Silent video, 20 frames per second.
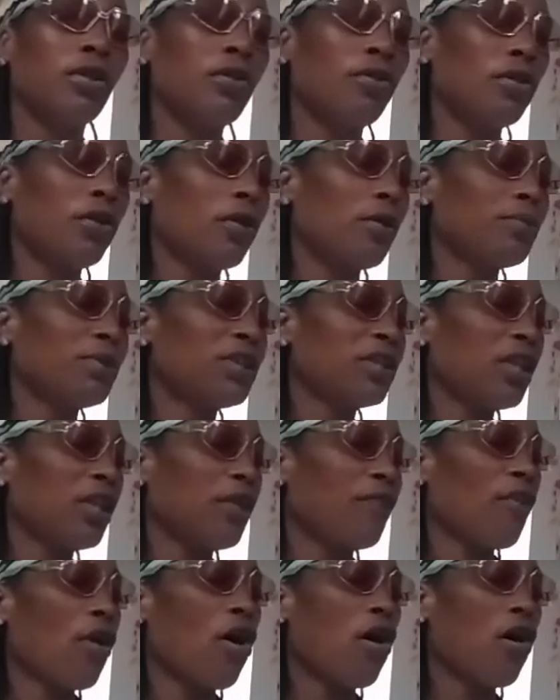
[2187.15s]
you know what I'm
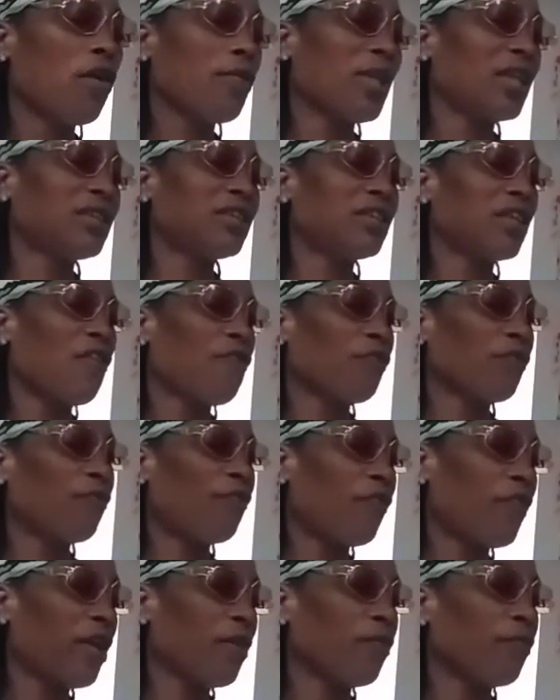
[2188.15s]
saying, all that
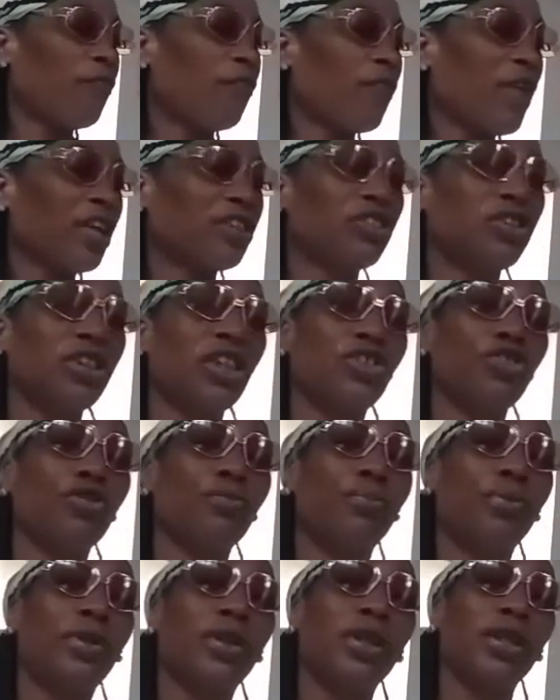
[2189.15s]
self-reflection that you
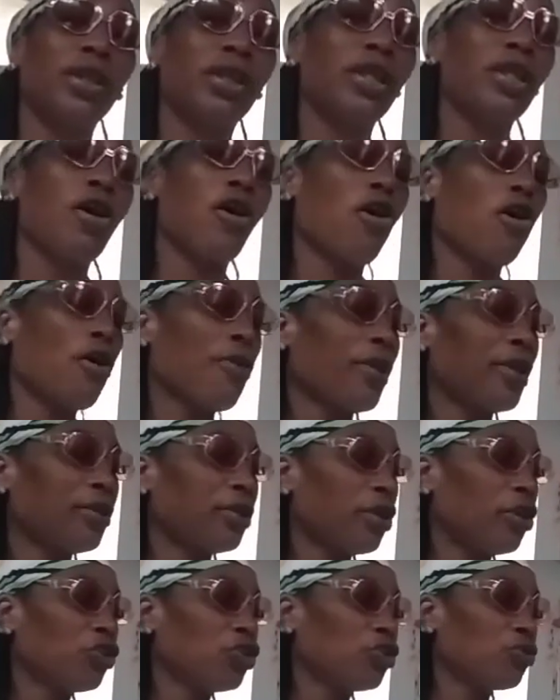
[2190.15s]
put in, all
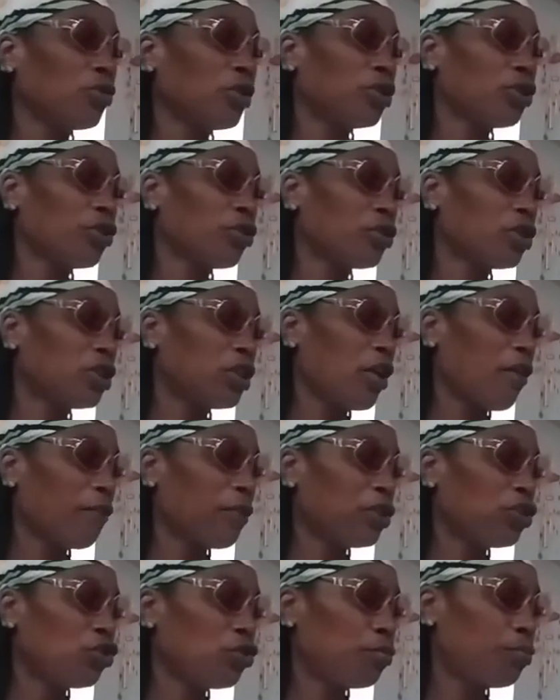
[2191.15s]
that nurturing yourself
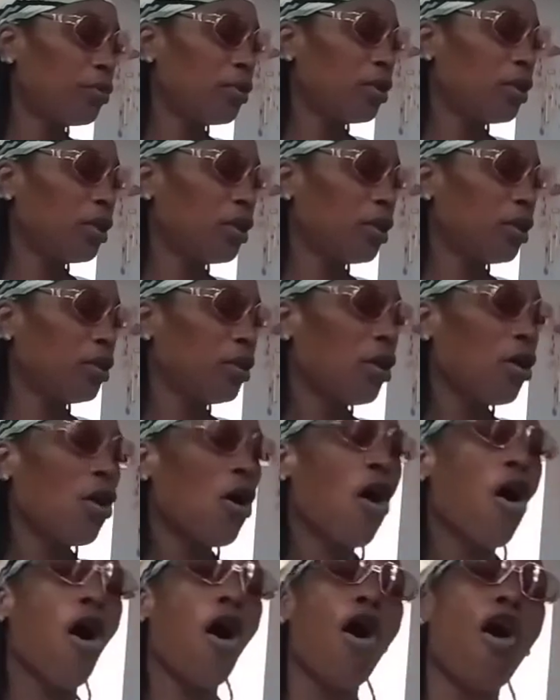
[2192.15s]
that you put in,
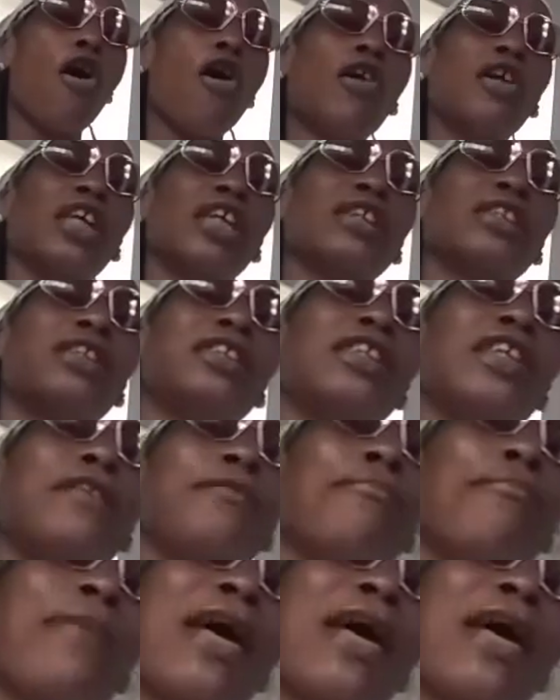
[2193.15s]
all that sitting